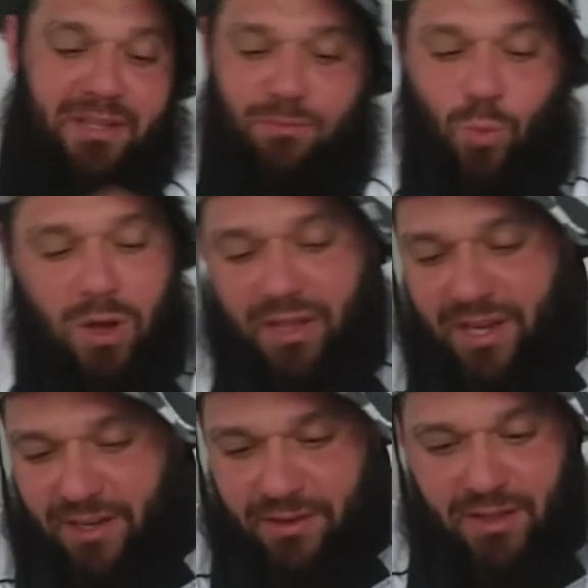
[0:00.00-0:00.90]
mean, well
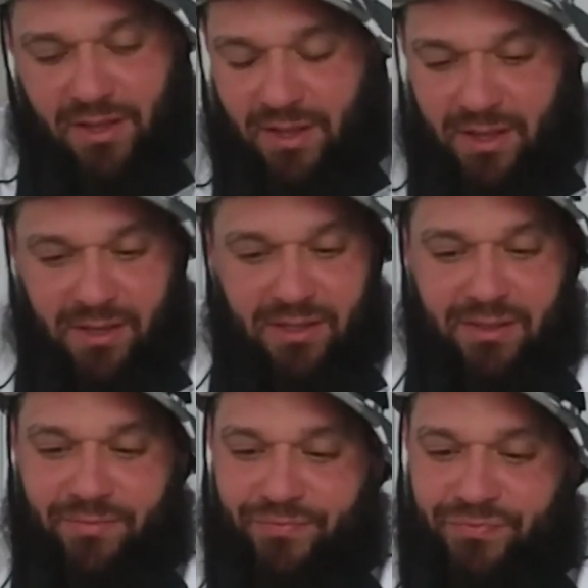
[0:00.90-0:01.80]
hidden.
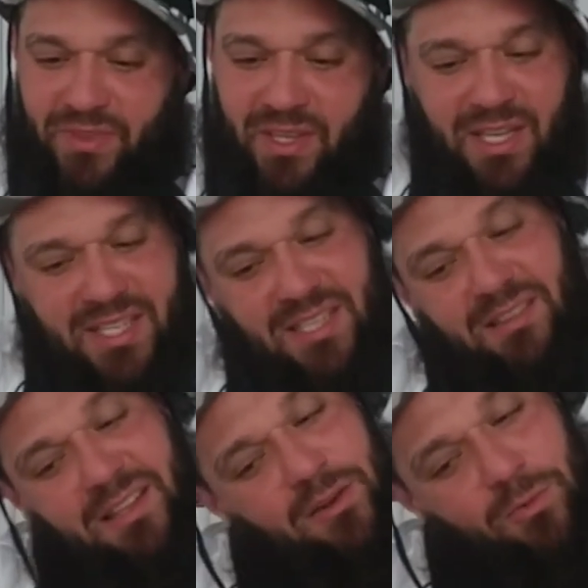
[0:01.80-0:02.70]
It's a
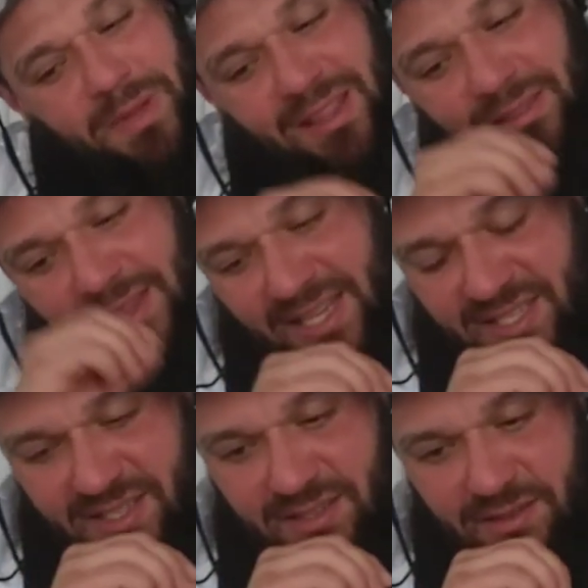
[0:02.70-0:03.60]
little bit
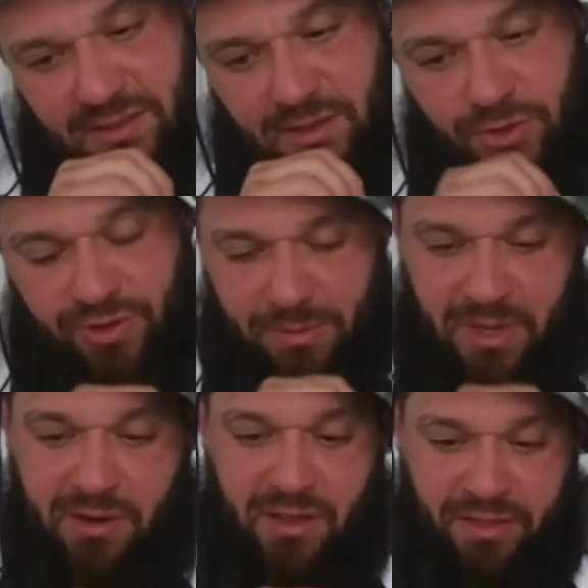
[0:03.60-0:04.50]
less
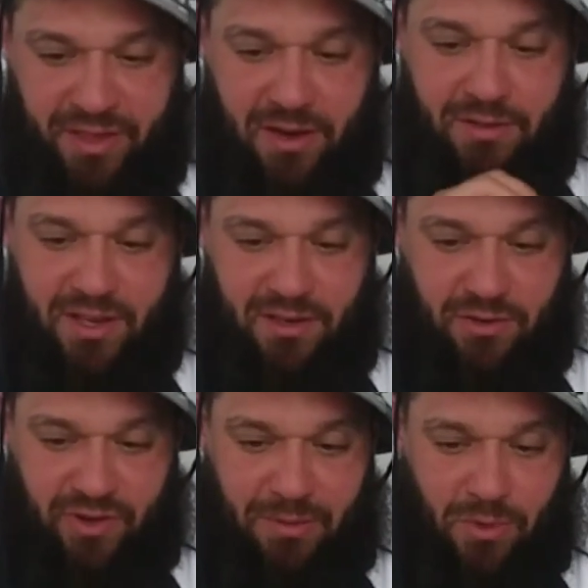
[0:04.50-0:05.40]
creamier and thicker than
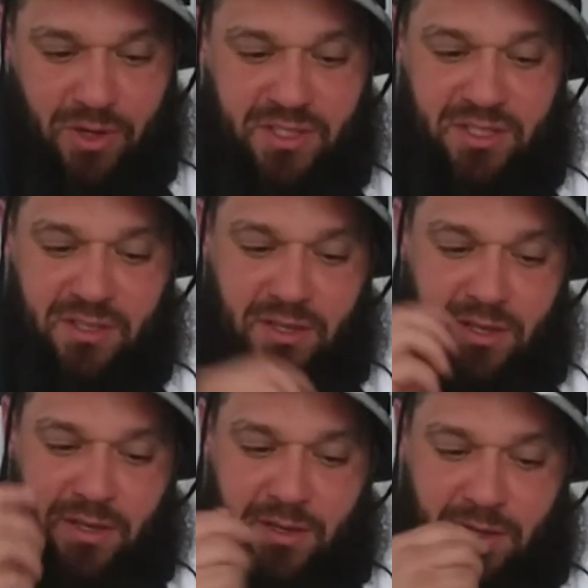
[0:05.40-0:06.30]
green moss.
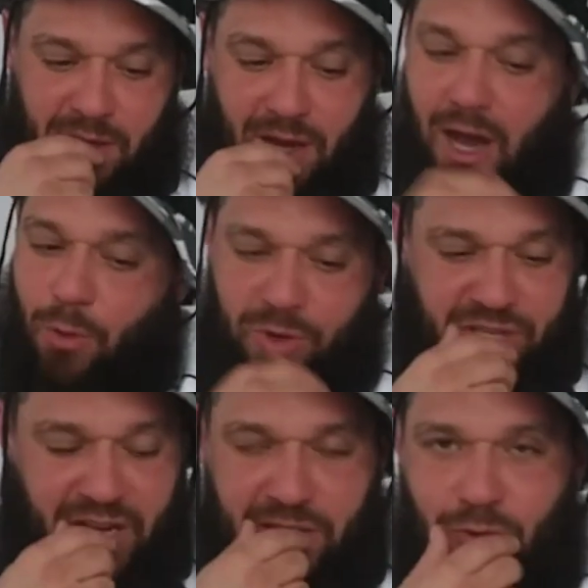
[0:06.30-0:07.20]
I
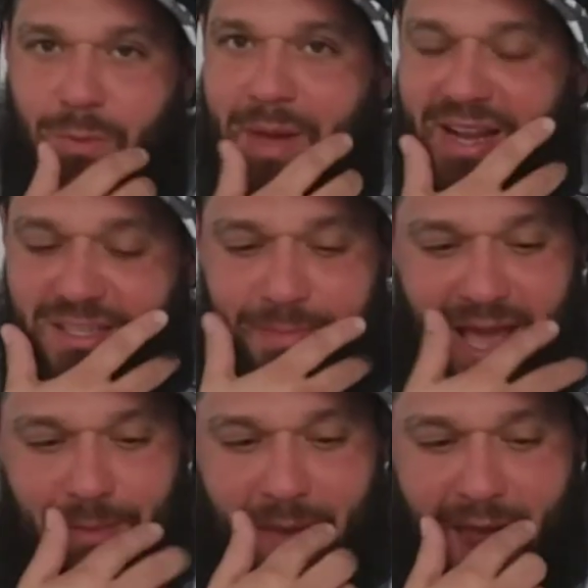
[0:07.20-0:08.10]
wish I could do a
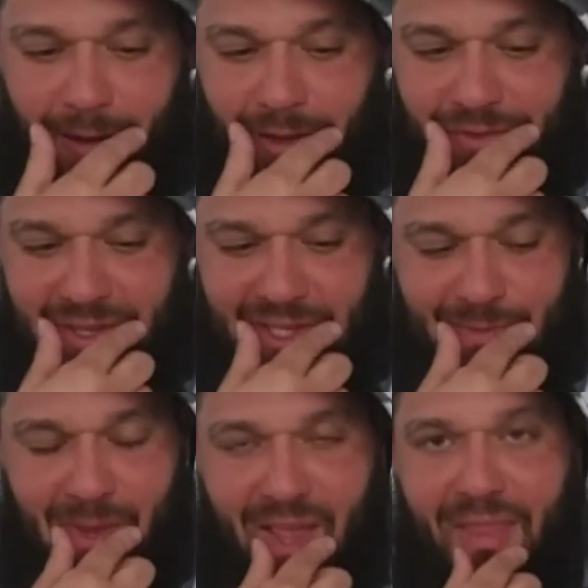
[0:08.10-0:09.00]
back-to-back battle on
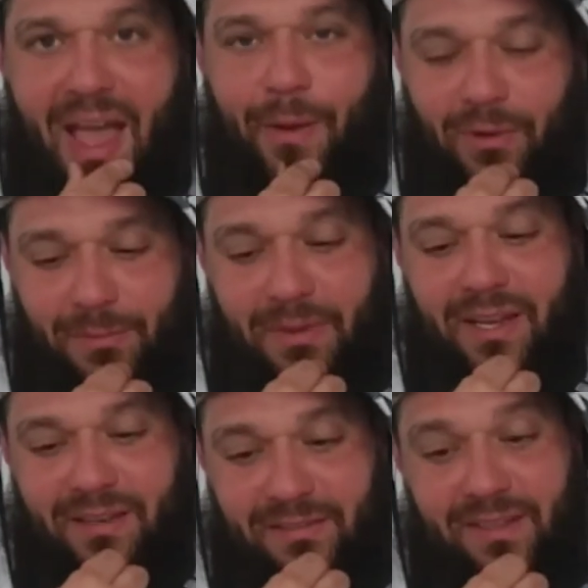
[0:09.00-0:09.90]
these, man. That would
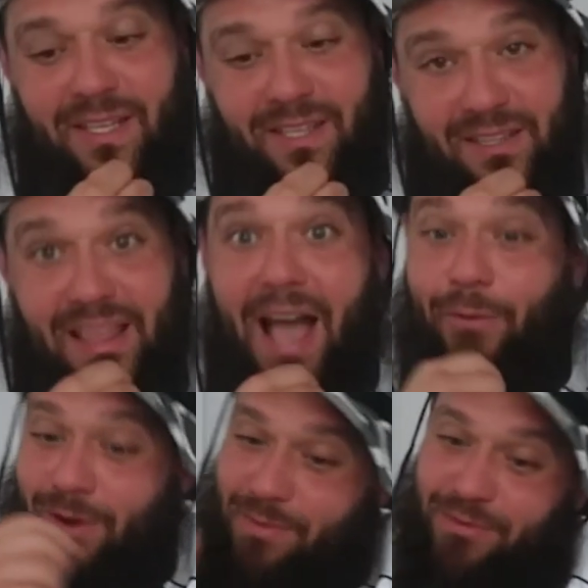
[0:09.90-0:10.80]

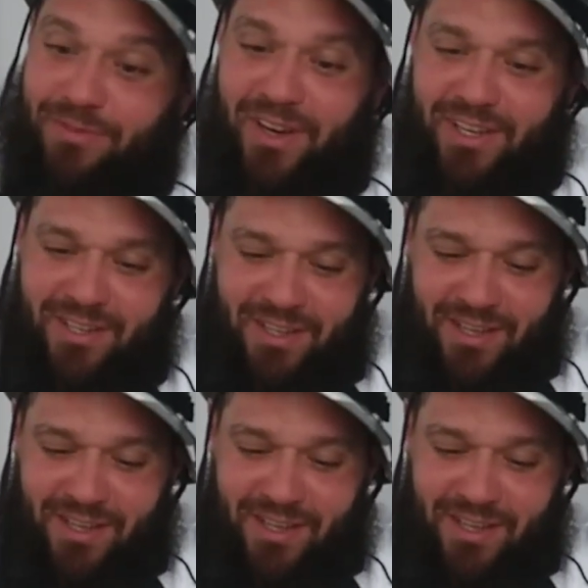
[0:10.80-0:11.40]
have been fun.